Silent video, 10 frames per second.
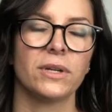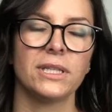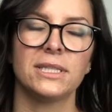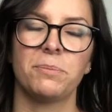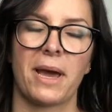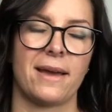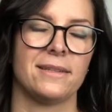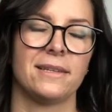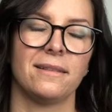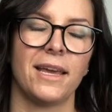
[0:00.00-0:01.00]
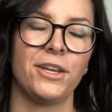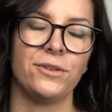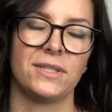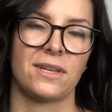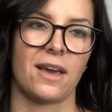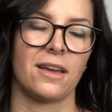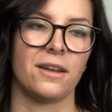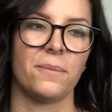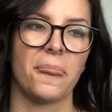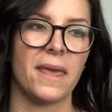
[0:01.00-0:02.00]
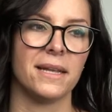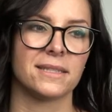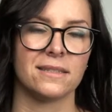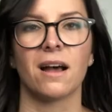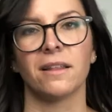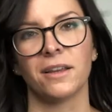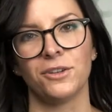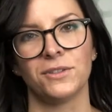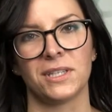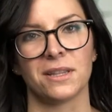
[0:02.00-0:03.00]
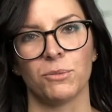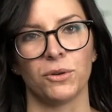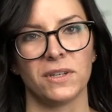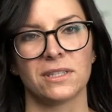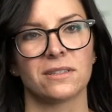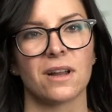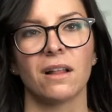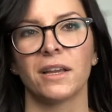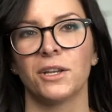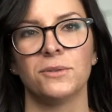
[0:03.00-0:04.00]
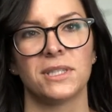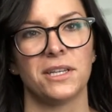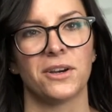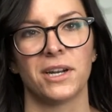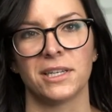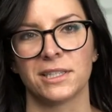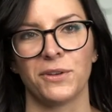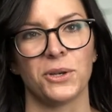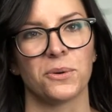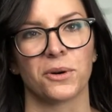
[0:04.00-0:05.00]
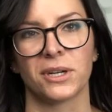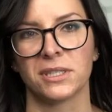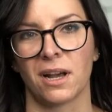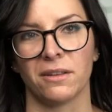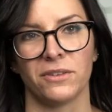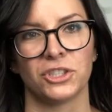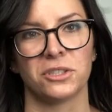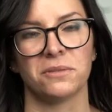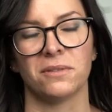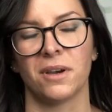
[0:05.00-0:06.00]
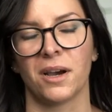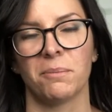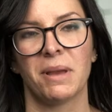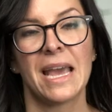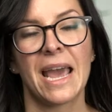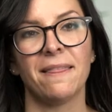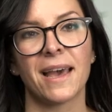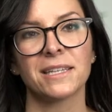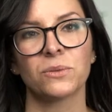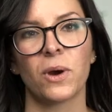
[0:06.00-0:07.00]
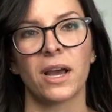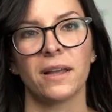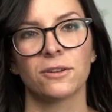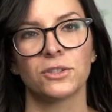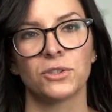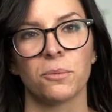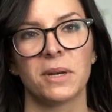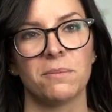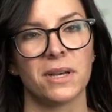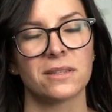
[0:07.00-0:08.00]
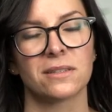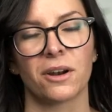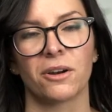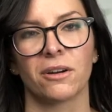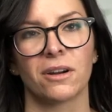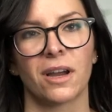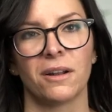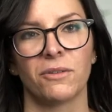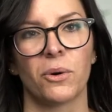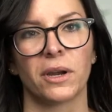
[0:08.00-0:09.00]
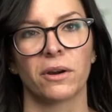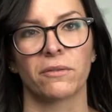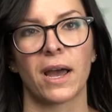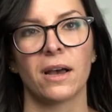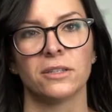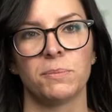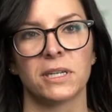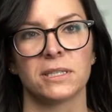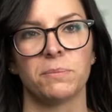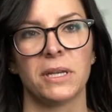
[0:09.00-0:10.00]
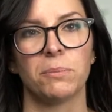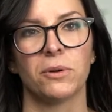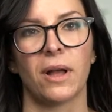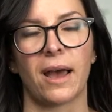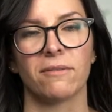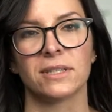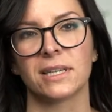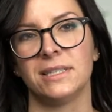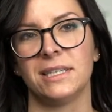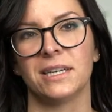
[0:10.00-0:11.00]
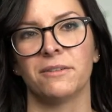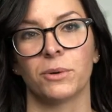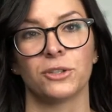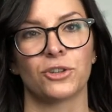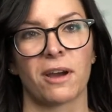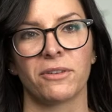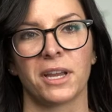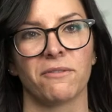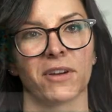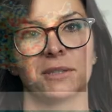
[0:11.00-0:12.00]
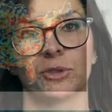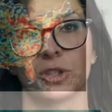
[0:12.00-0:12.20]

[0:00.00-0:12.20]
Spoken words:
really depends. And like you said, it's not like you see in the movies. It's not like you see on SVU or on television. And that's why there's so many myths that are kind of going around, because people have this idea of what a trafficking victim